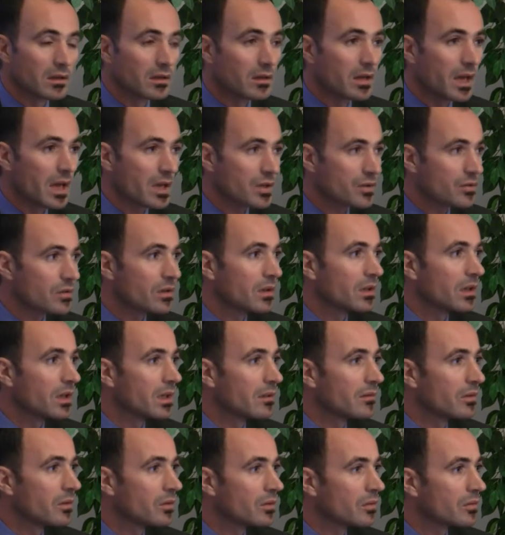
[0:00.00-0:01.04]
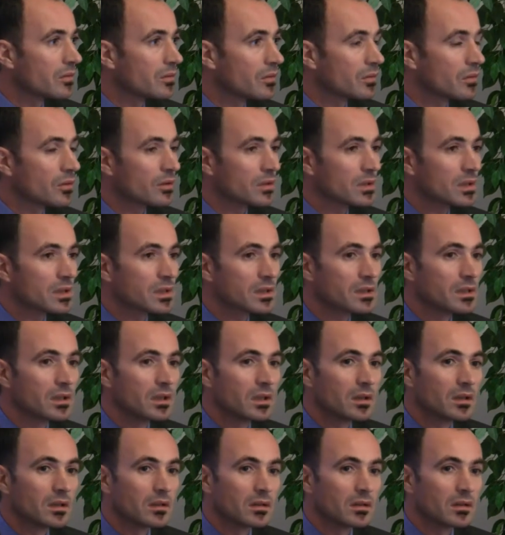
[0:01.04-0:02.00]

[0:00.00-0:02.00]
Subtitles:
at the national level, of course,